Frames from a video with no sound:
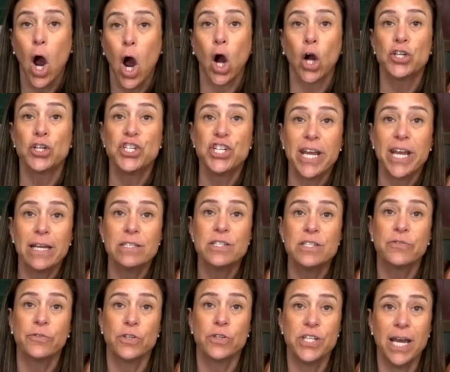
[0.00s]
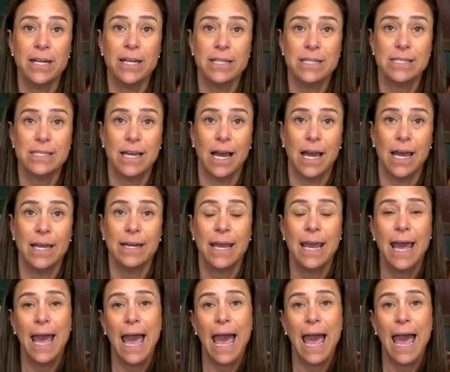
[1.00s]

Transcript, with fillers: are chants for genocide.